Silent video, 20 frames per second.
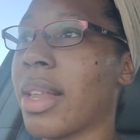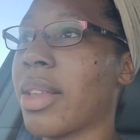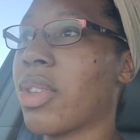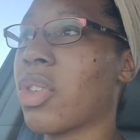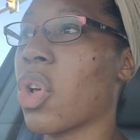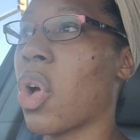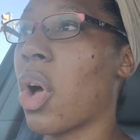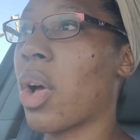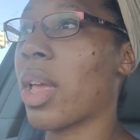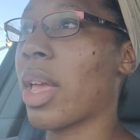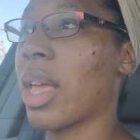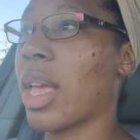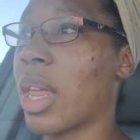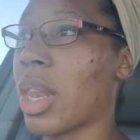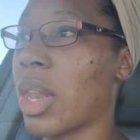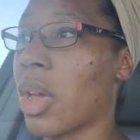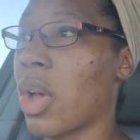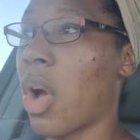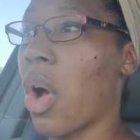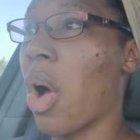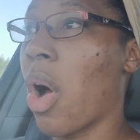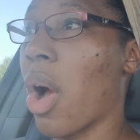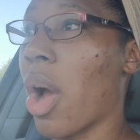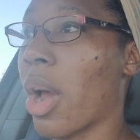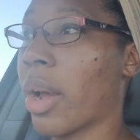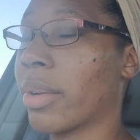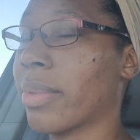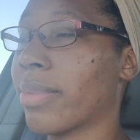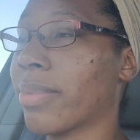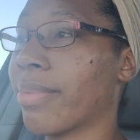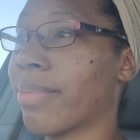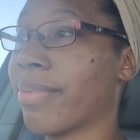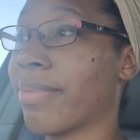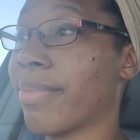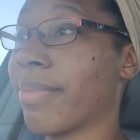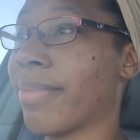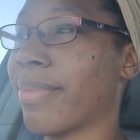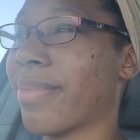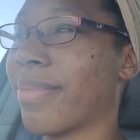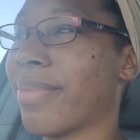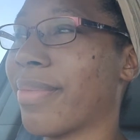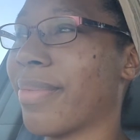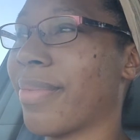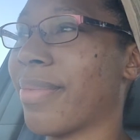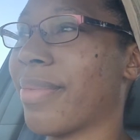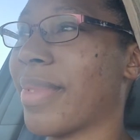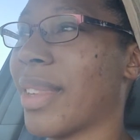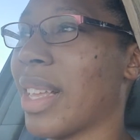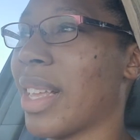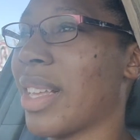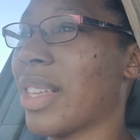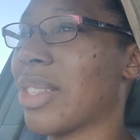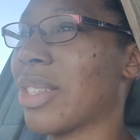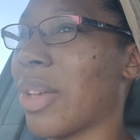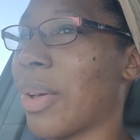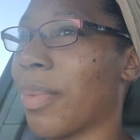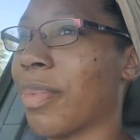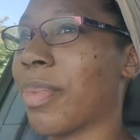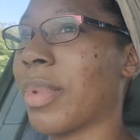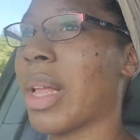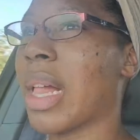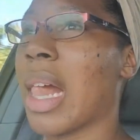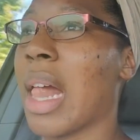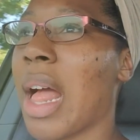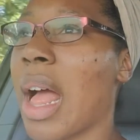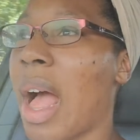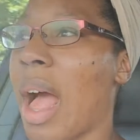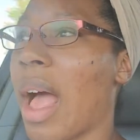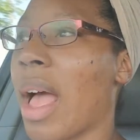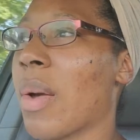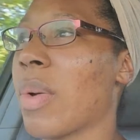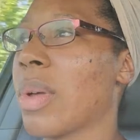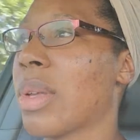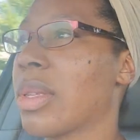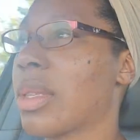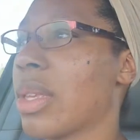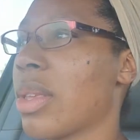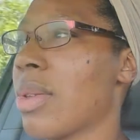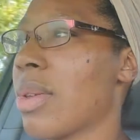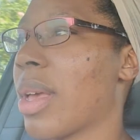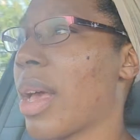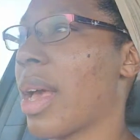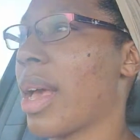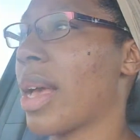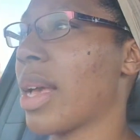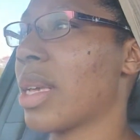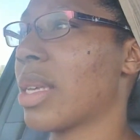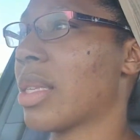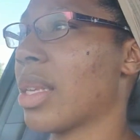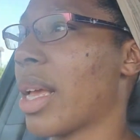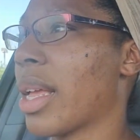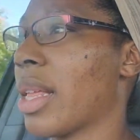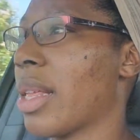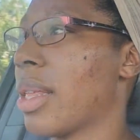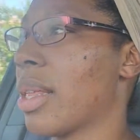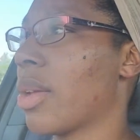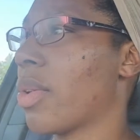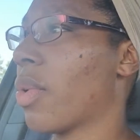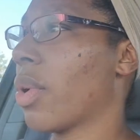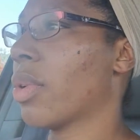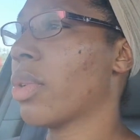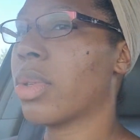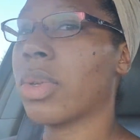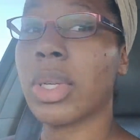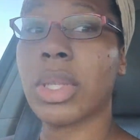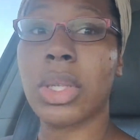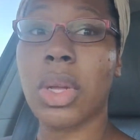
talking in the car. So I will see you guys in the grocery store.